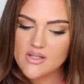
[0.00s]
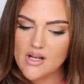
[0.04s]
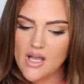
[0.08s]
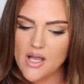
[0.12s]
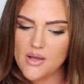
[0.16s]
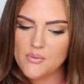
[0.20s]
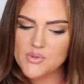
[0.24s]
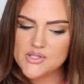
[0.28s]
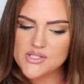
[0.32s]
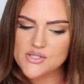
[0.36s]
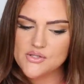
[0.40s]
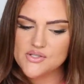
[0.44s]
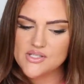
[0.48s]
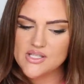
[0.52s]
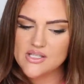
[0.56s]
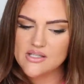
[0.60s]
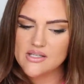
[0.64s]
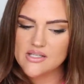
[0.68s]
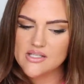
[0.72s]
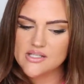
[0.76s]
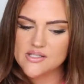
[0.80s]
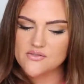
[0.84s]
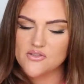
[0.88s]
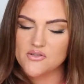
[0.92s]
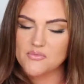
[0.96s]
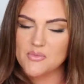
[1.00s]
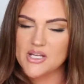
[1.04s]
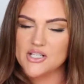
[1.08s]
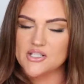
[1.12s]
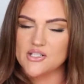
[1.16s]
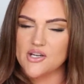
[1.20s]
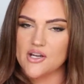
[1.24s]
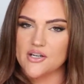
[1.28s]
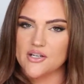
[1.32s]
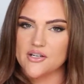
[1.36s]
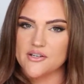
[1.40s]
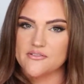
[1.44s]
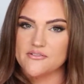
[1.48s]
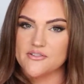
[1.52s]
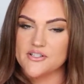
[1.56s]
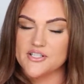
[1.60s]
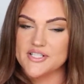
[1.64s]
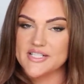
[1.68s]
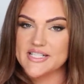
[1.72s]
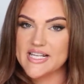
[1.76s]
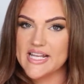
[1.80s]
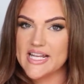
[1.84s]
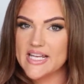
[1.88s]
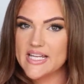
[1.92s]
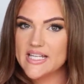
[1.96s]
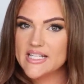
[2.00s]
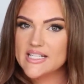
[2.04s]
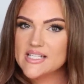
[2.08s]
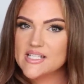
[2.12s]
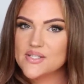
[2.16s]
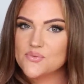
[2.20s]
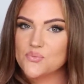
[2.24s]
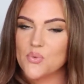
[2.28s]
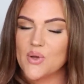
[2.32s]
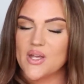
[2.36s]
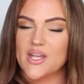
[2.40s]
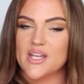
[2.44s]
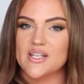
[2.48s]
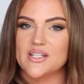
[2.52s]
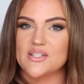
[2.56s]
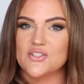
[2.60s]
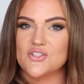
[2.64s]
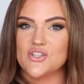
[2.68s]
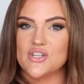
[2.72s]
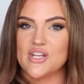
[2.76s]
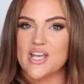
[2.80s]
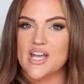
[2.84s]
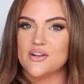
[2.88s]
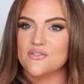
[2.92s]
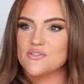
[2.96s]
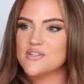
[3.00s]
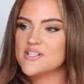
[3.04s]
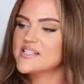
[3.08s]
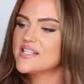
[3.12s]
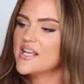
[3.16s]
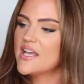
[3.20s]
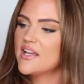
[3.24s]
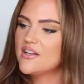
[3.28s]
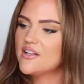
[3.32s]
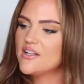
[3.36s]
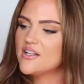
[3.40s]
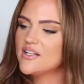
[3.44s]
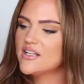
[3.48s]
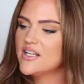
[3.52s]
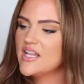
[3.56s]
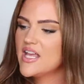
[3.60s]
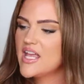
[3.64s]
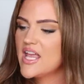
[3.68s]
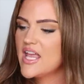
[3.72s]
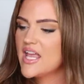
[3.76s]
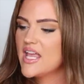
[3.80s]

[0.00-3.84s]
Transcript: I was using this for my daughter for dance when she had recital.